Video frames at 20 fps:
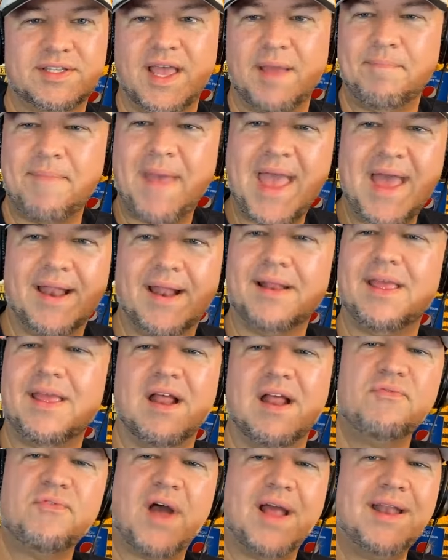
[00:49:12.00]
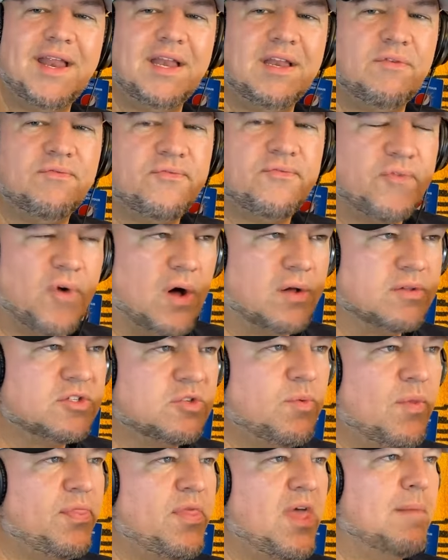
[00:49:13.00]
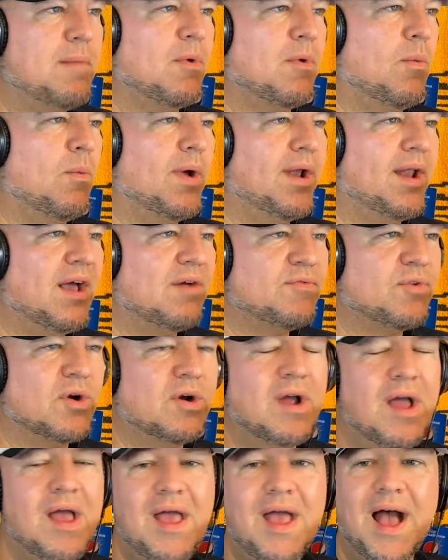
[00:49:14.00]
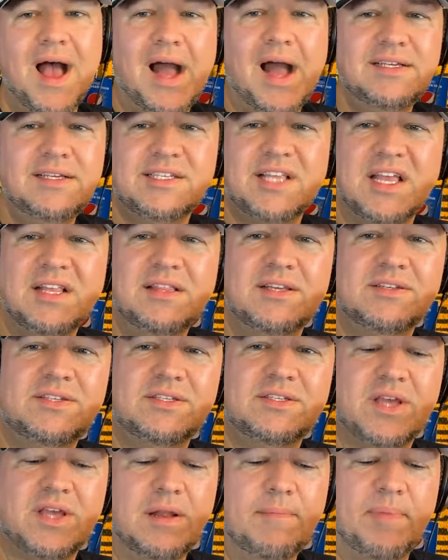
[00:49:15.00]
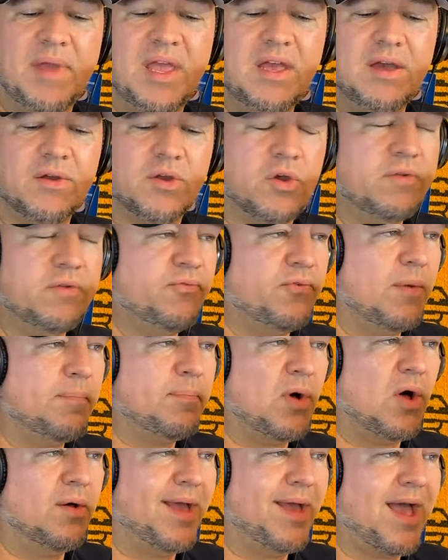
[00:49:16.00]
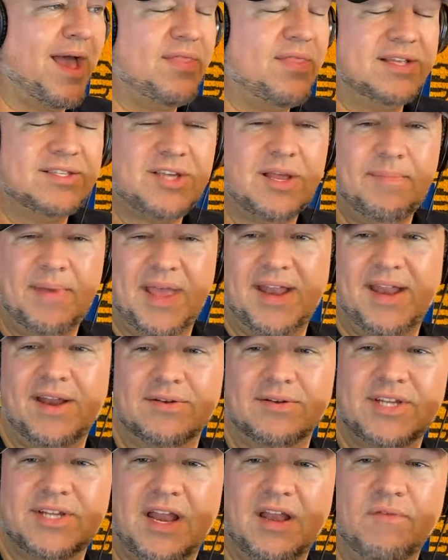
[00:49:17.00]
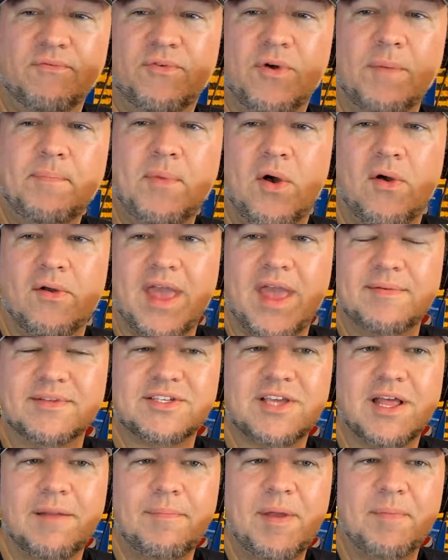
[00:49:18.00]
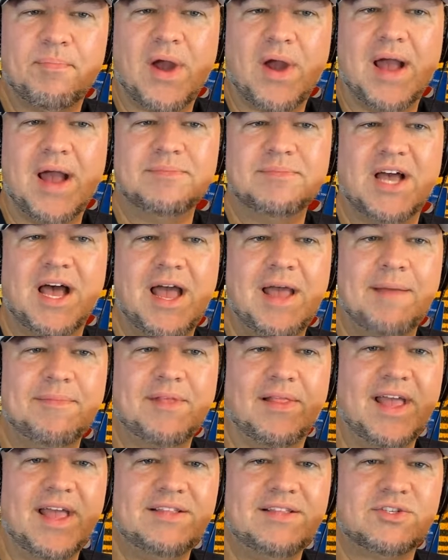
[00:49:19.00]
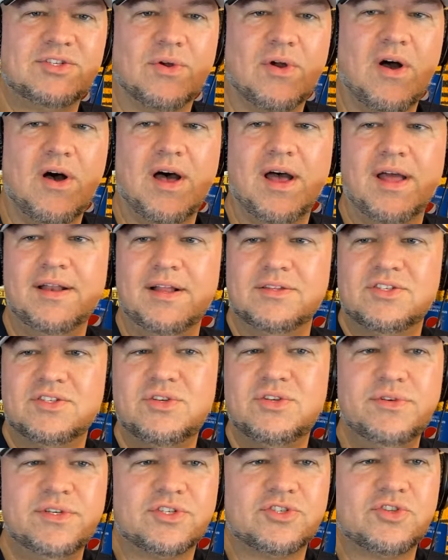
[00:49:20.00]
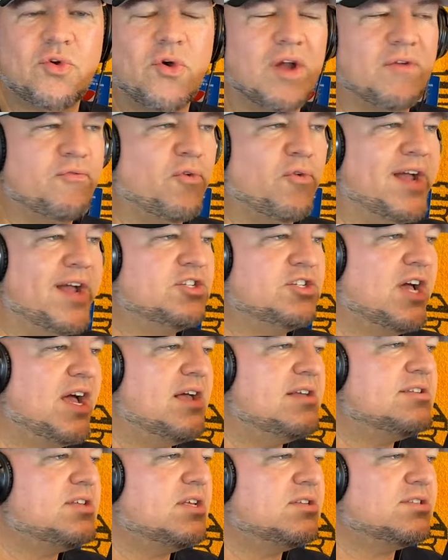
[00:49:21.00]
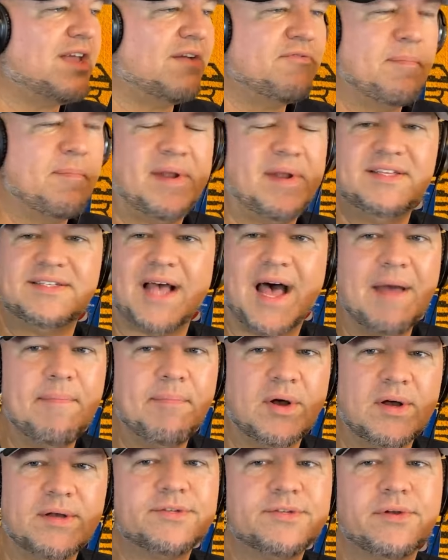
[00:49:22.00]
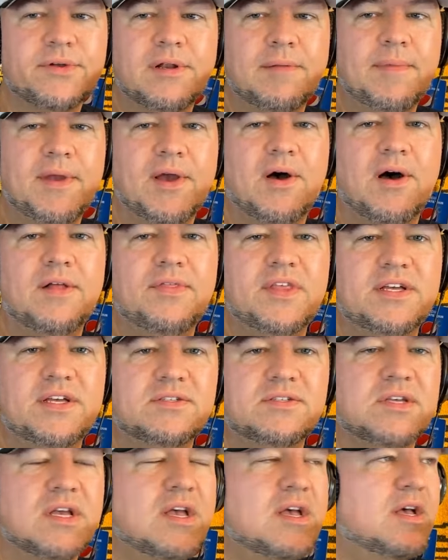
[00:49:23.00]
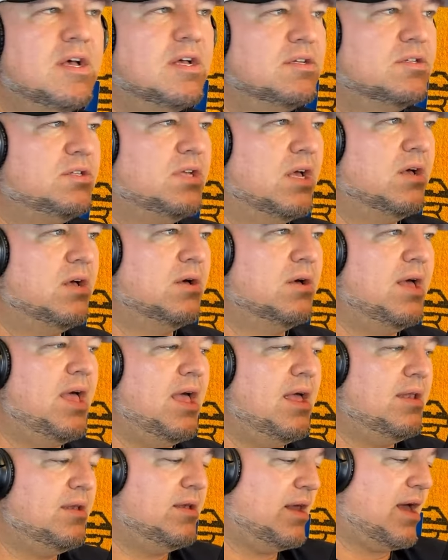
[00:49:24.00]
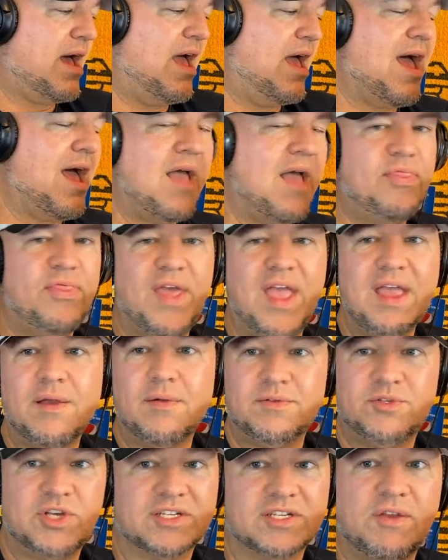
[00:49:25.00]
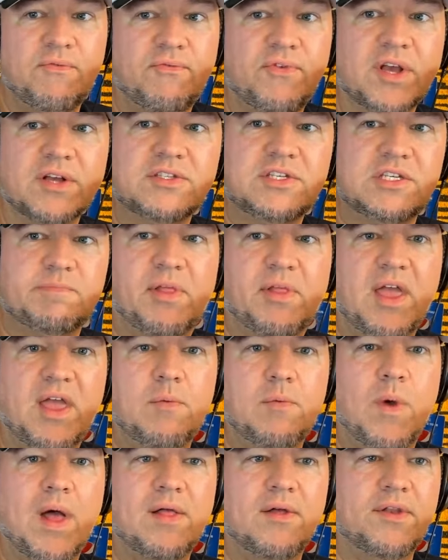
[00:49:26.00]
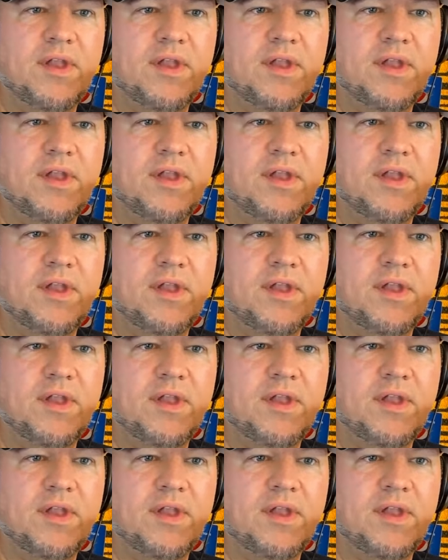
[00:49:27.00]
like, man, can I find any faults with them or whatever? I just think this is going to be a good football. I think it's going to be an entertaining football game. It's going to be prime time. The lights are on. It's two historic franchises. Everybody's eyeballs are going to be on this. So, and I, I think Justin Fields has played well